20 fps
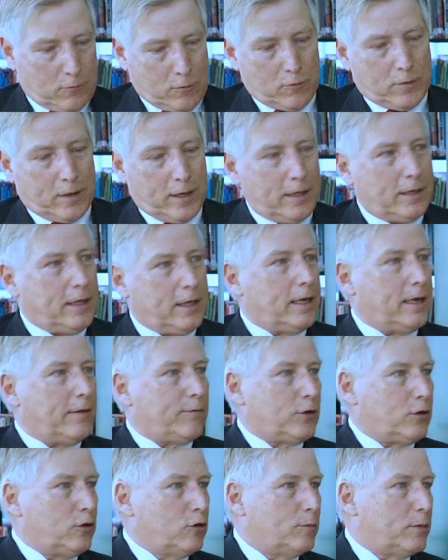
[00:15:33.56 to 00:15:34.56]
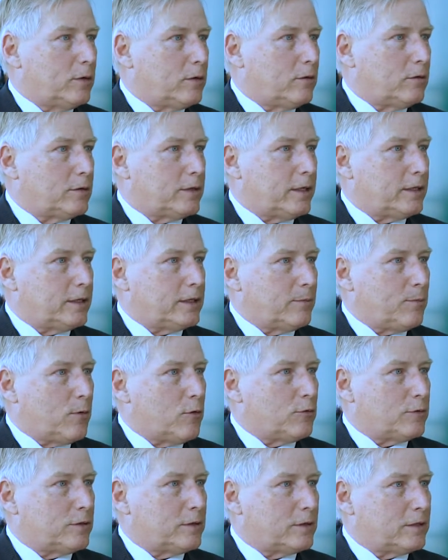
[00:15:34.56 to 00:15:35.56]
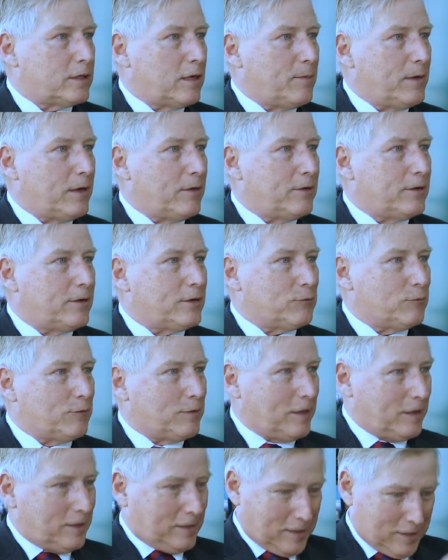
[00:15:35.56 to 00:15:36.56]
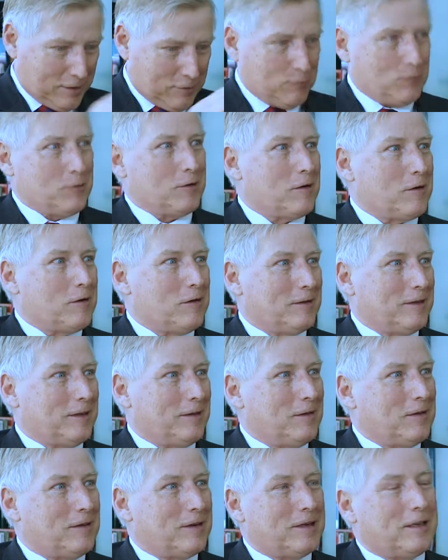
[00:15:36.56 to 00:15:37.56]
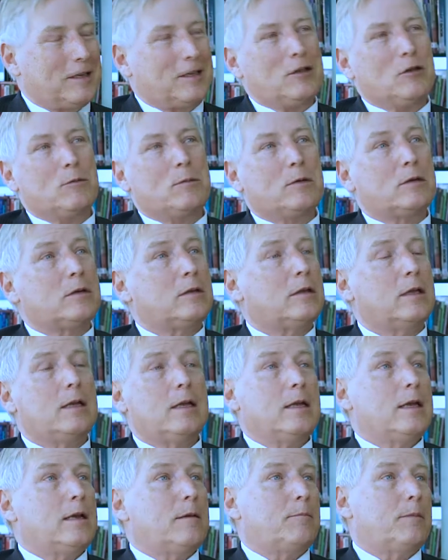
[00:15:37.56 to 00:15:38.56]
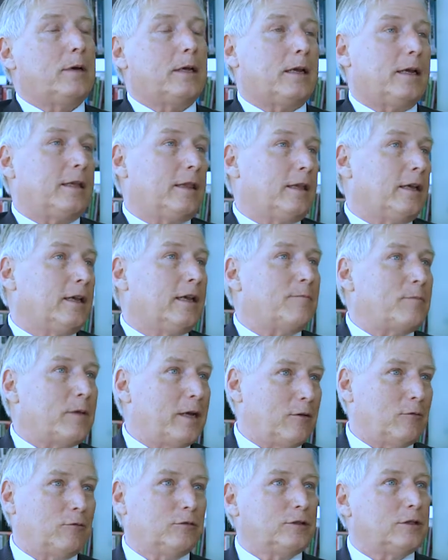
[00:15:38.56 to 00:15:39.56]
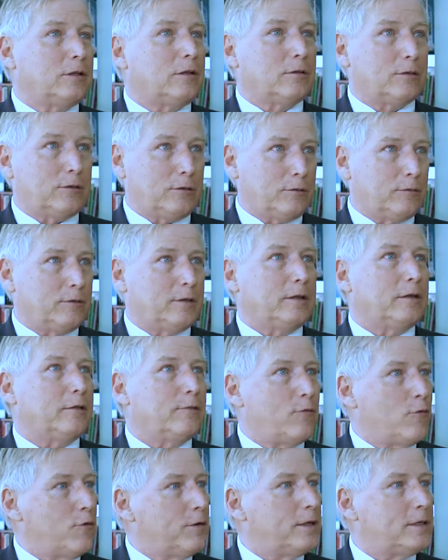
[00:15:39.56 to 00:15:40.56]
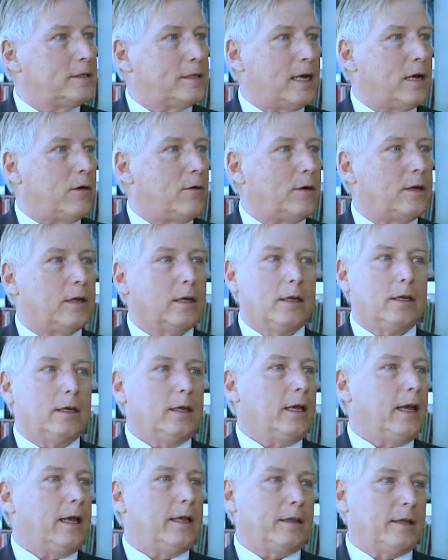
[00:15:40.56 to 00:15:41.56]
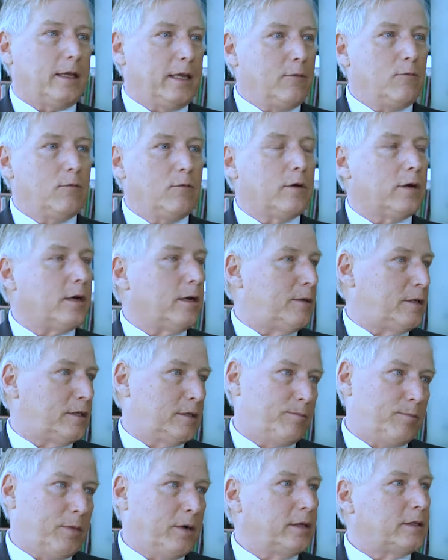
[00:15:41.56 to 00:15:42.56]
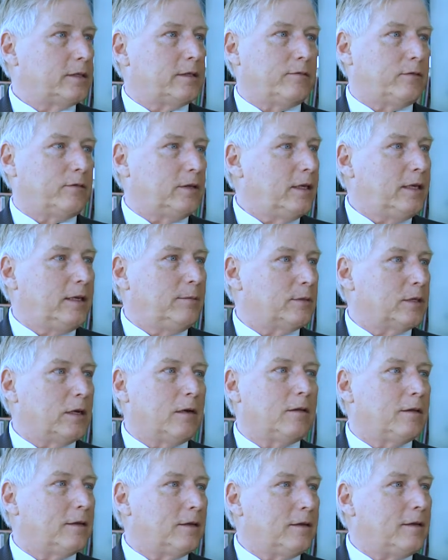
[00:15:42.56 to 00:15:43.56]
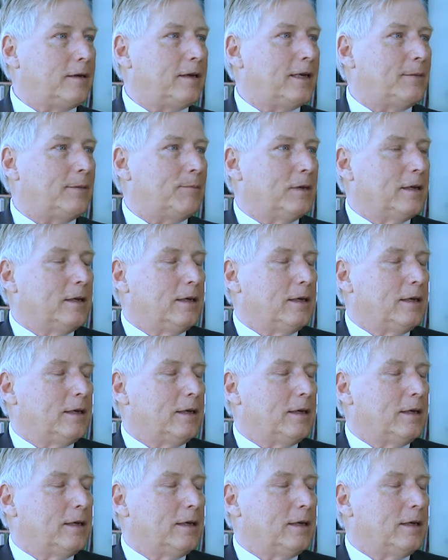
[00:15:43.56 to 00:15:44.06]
Okay, they have cubicles, I suppose, in some areas where they tend to work all day long in a cubicle. But I think of my own children who are in their 40s now, and they work as parts of teams all the time.